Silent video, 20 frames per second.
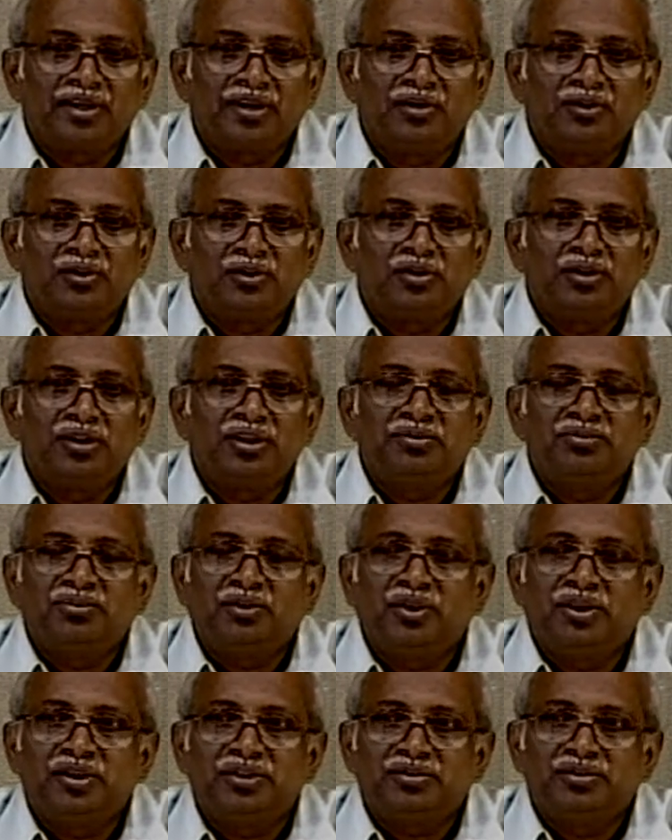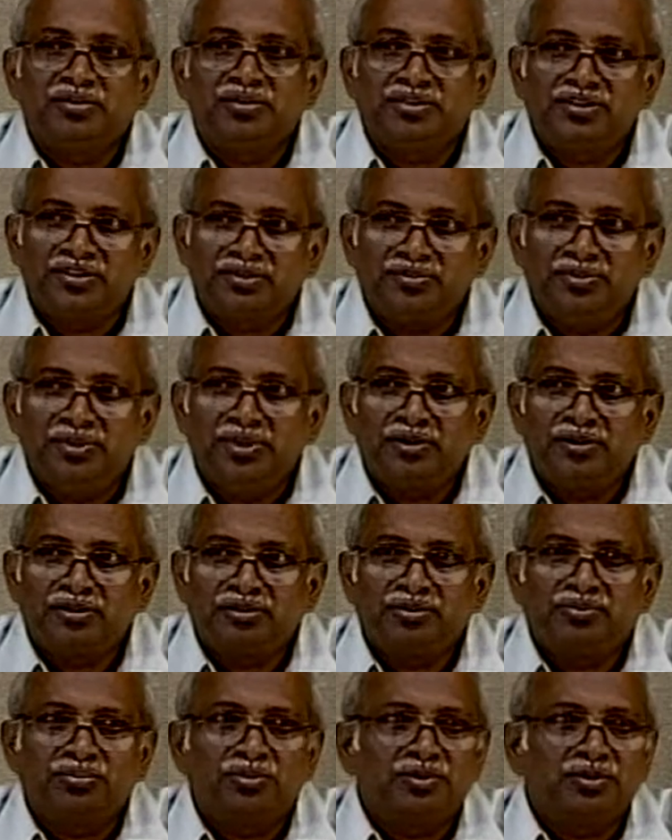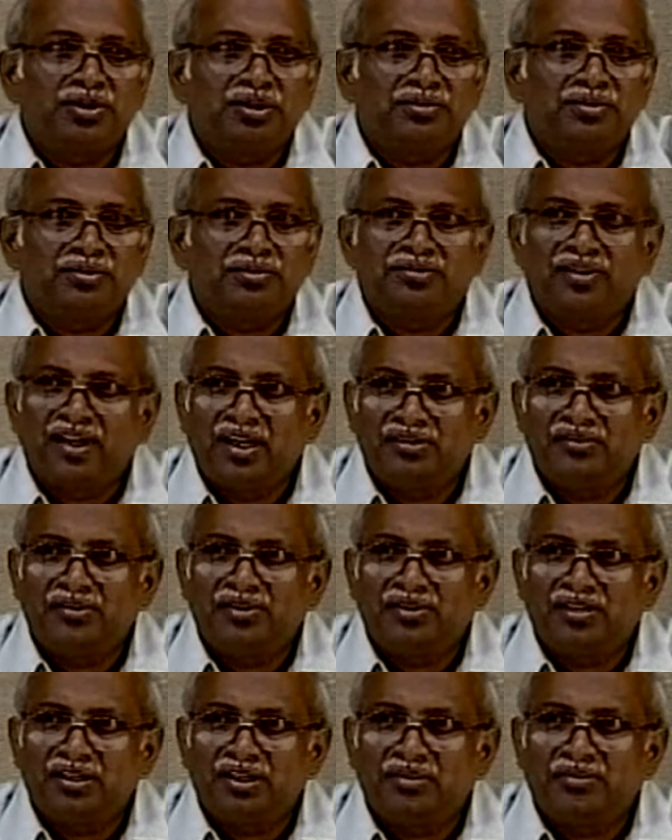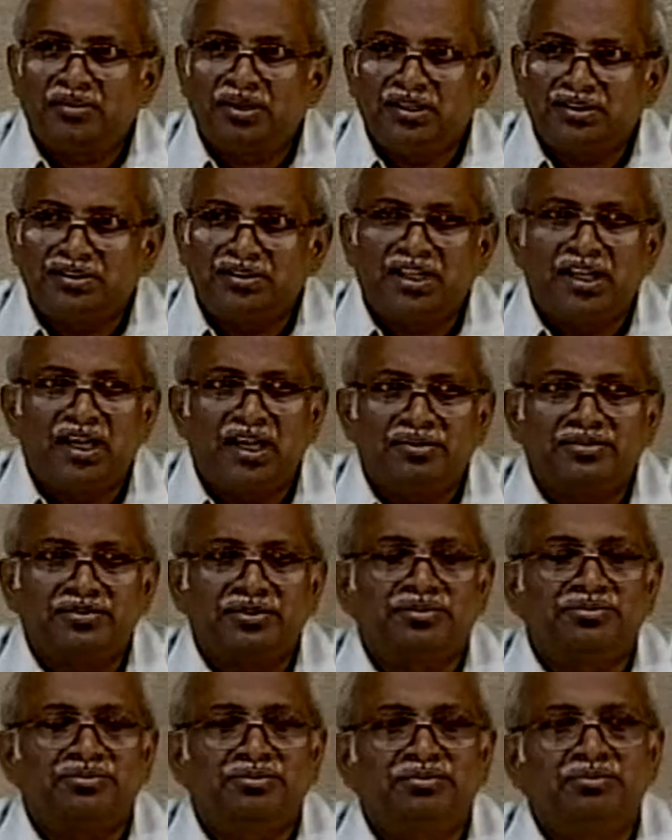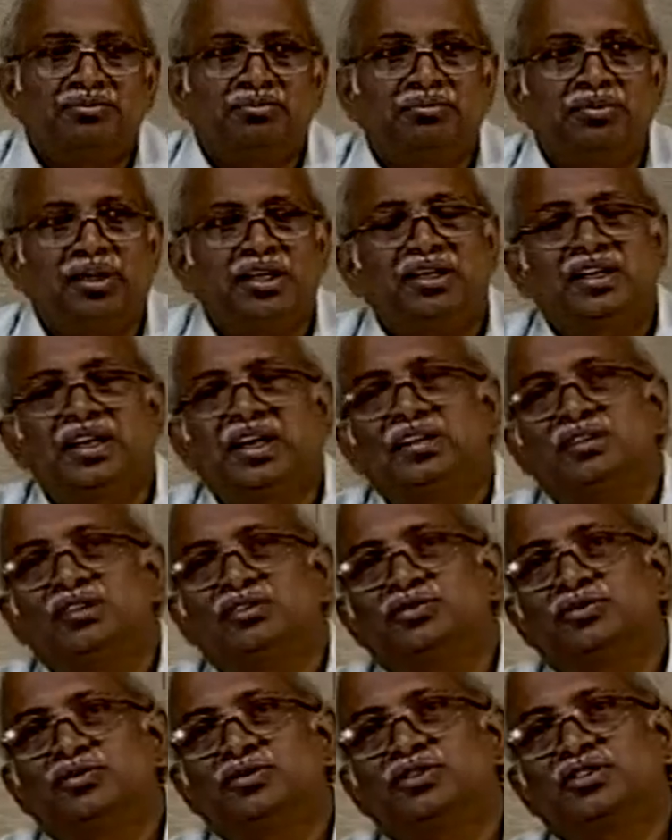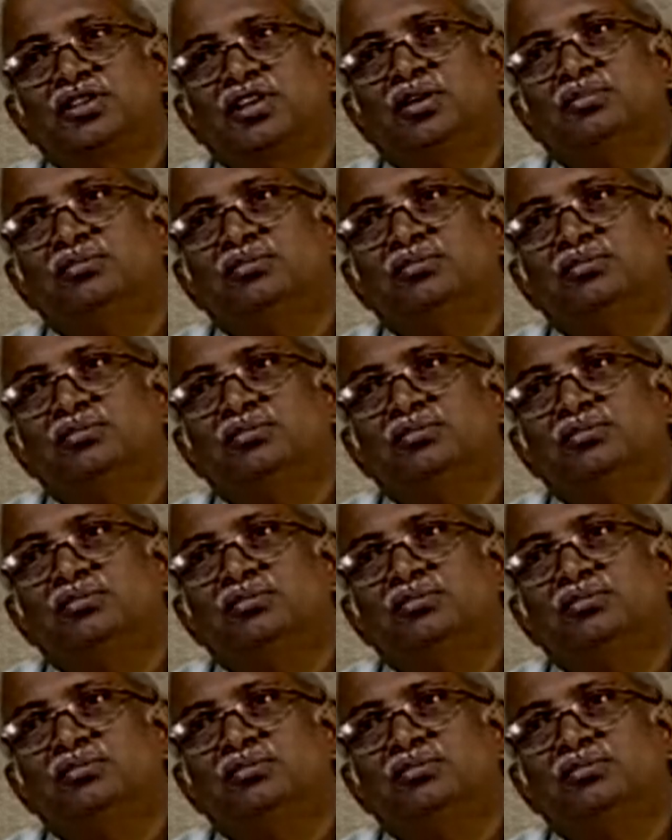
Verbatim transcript: loading point, which is beyond the port, about 5 nautical miles. They have some bulk carriers which